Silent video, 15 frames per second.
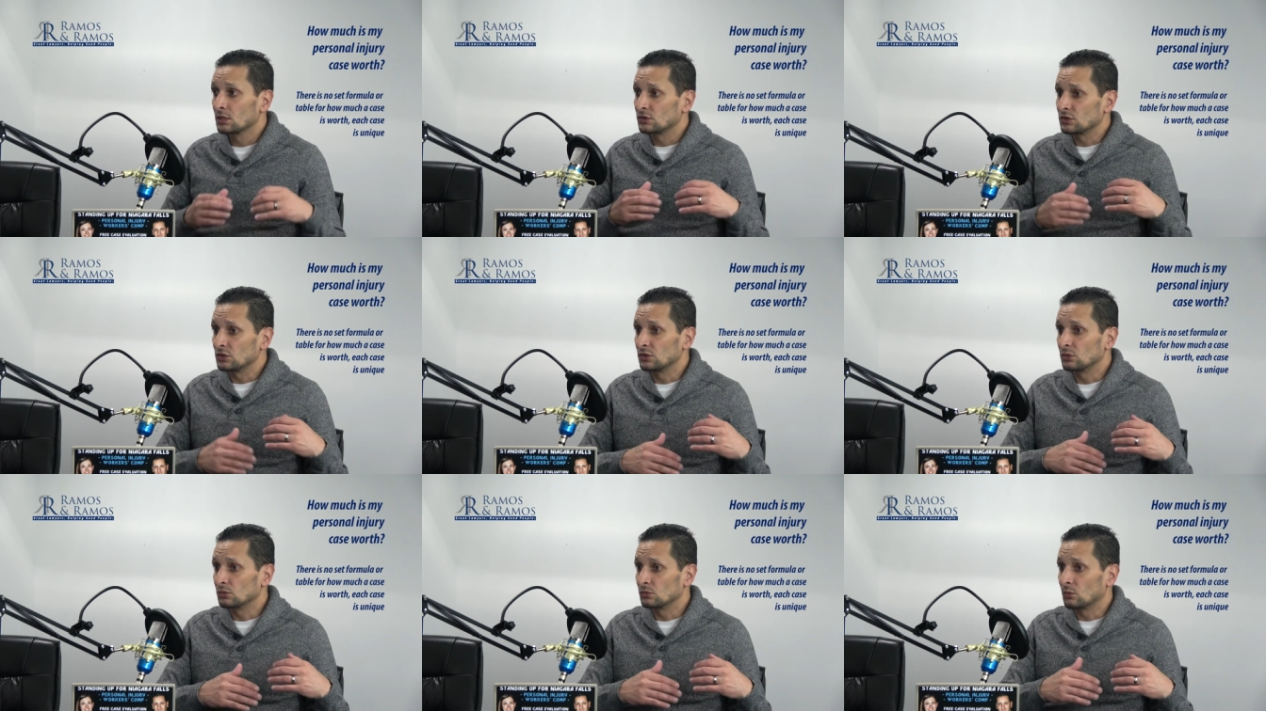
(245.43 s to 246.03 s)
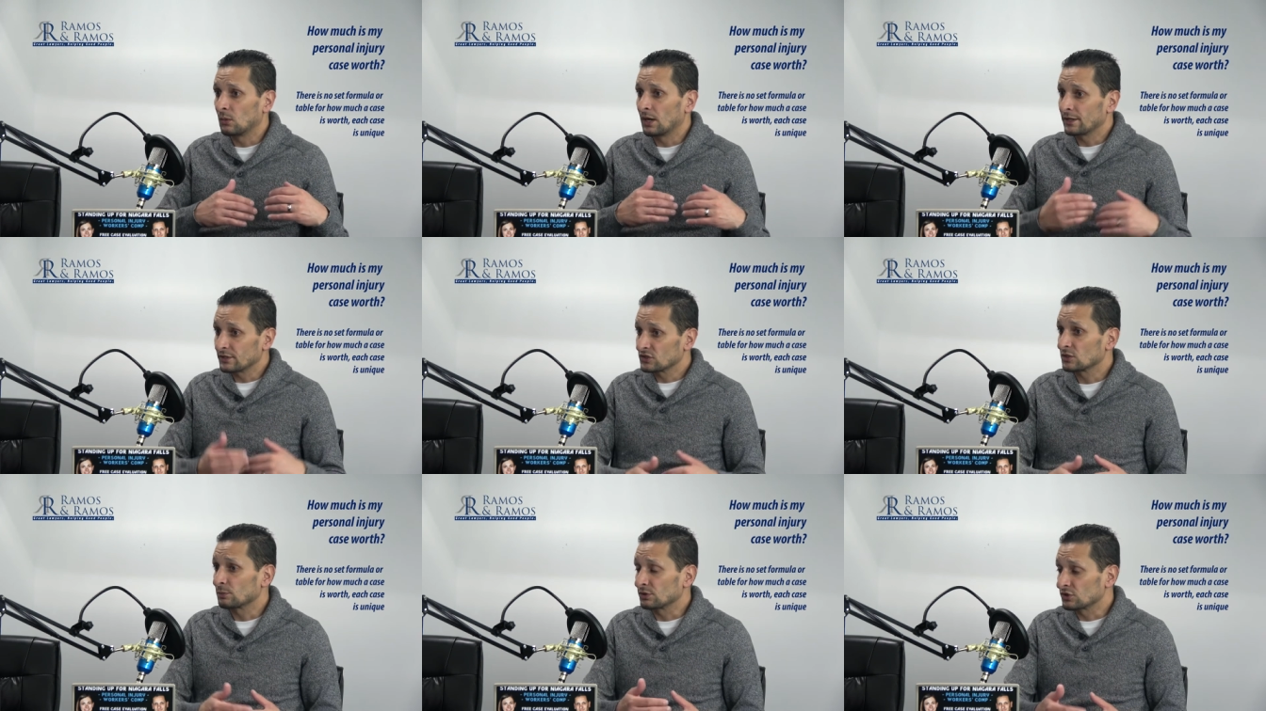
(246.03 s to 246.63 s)
do you want
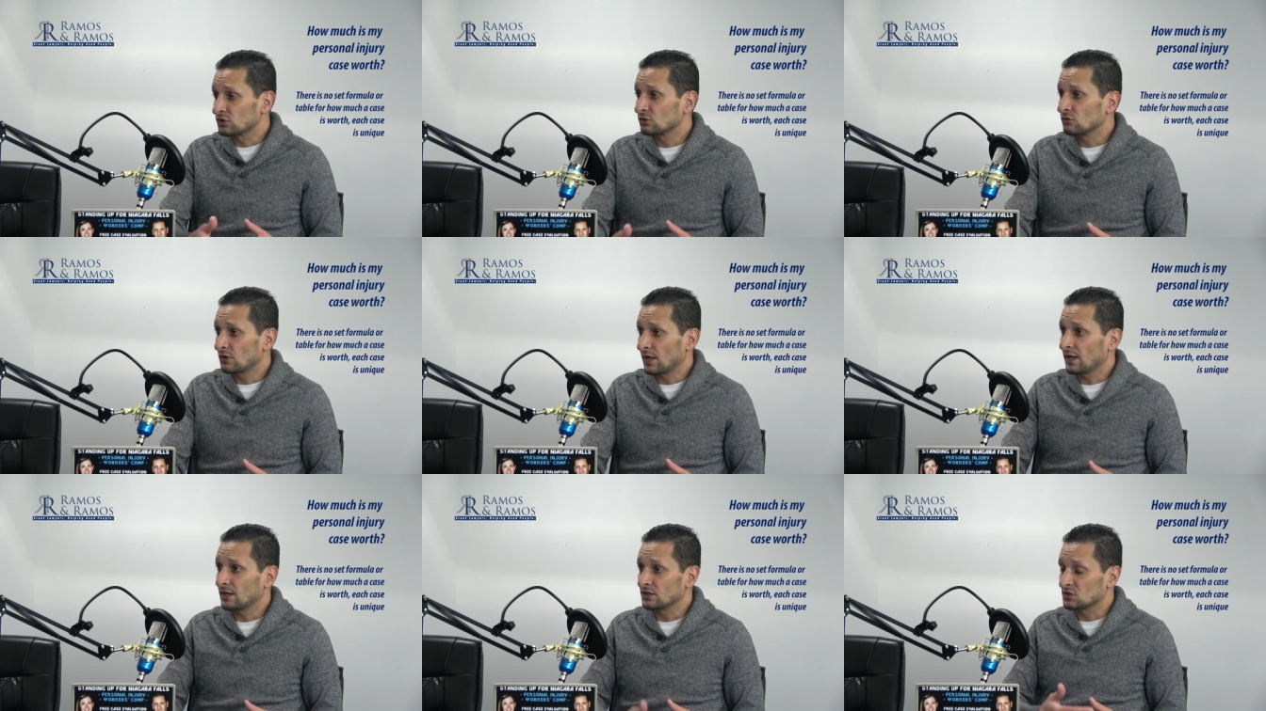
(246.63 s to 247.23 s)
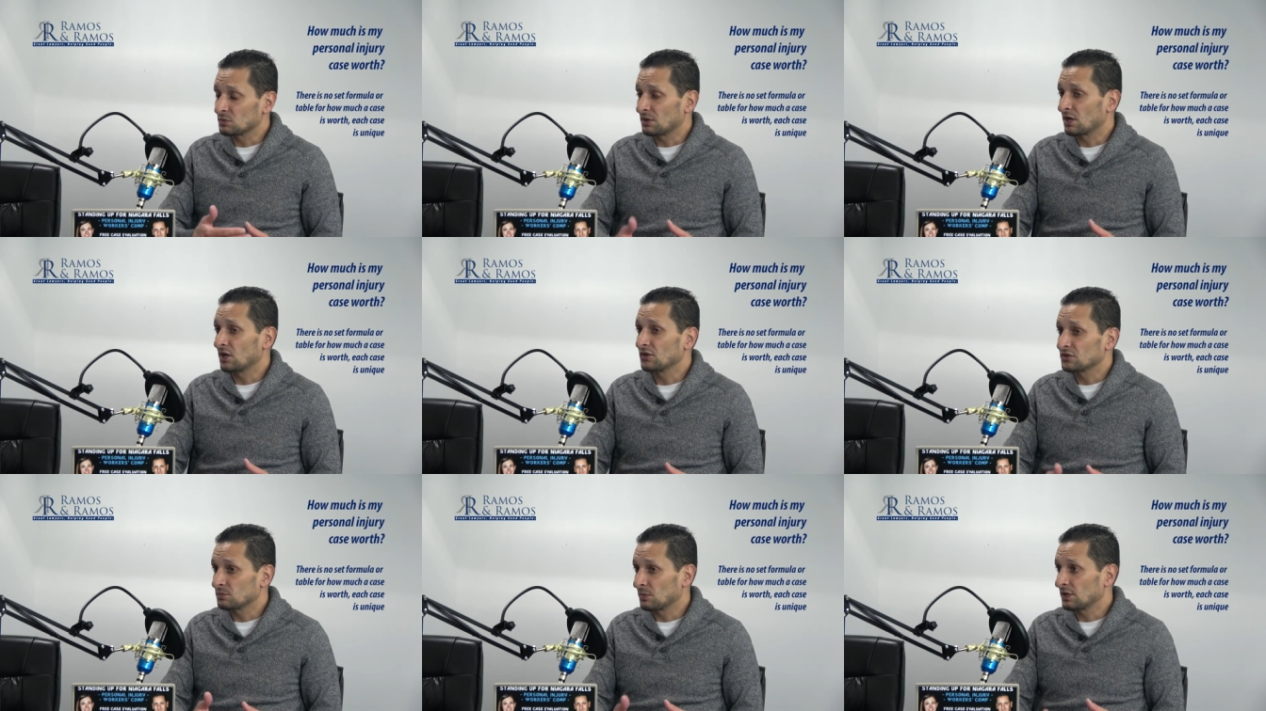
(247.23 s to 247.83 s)
us to pursue that and spend all
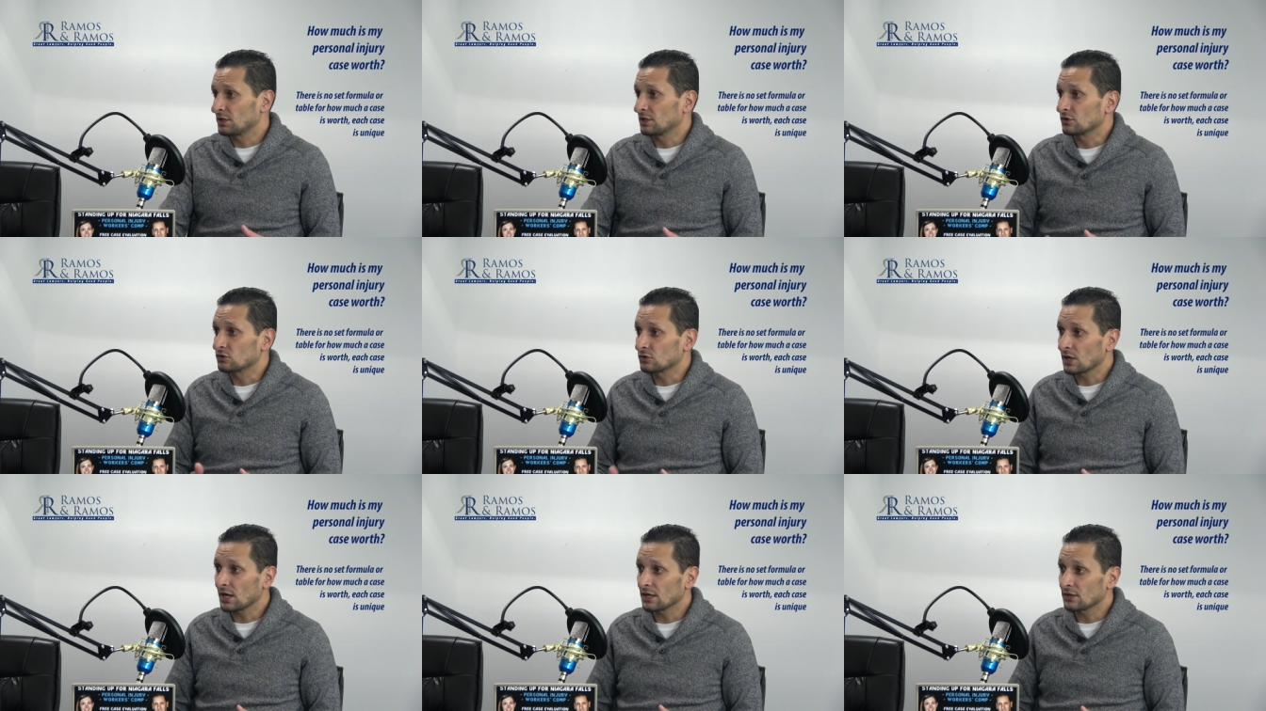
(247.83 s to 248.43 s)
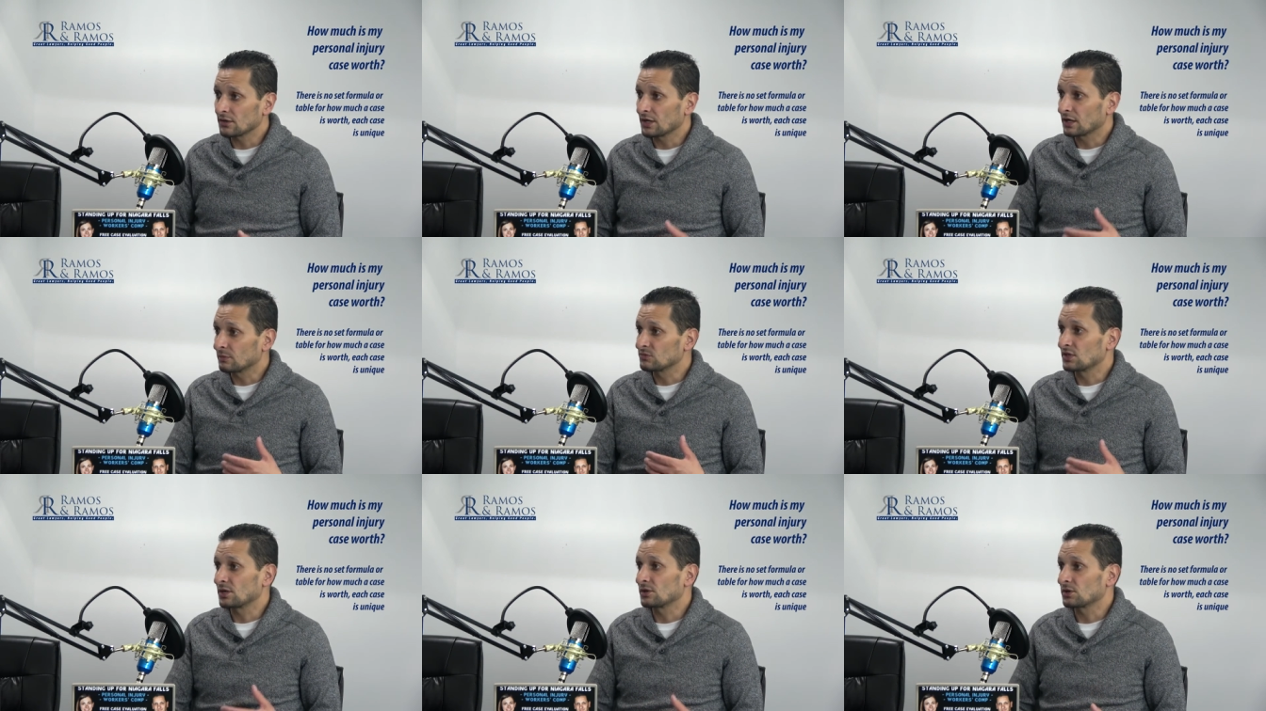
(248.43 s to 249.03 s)
this money on trial that
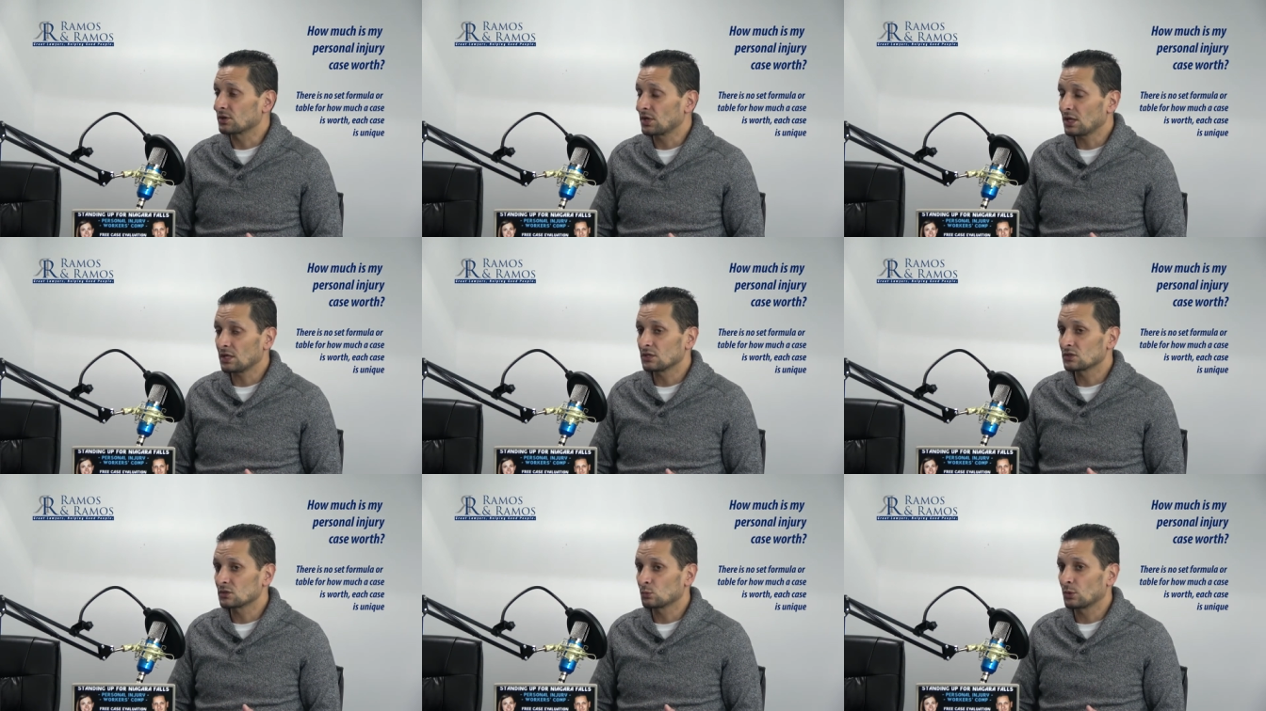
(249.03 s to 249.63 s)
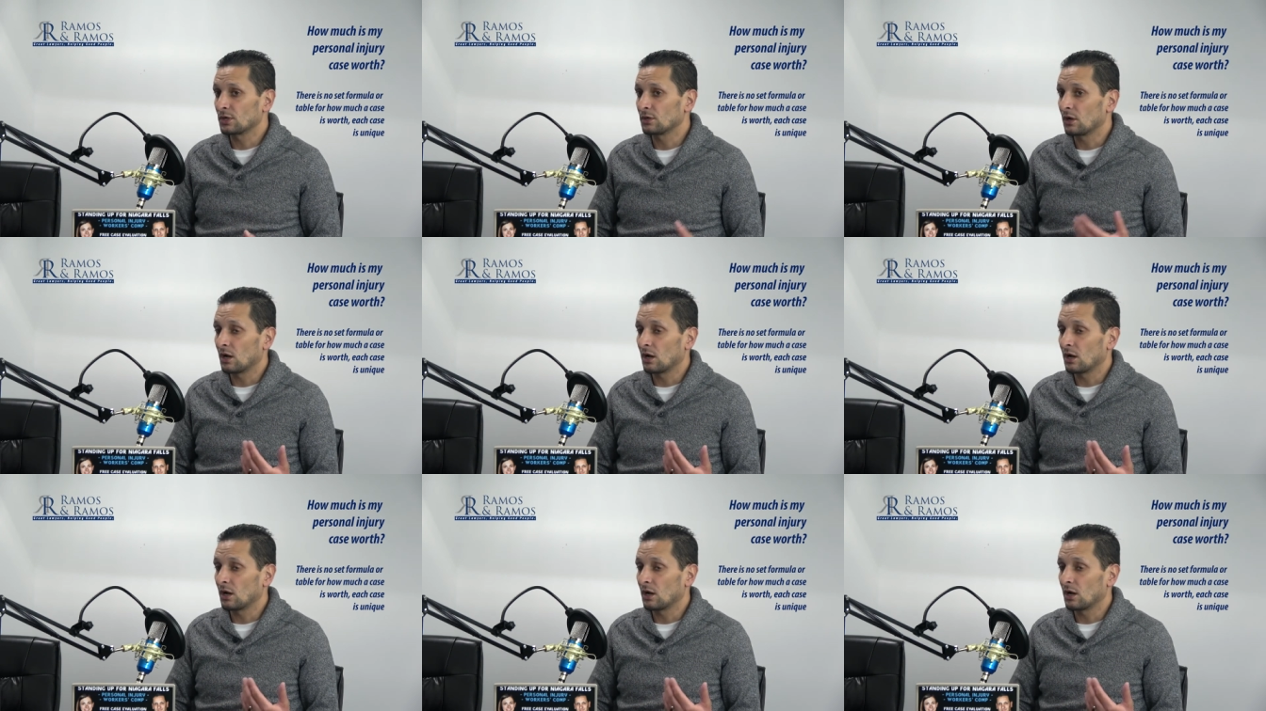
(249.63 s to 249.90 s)
comes out of your case when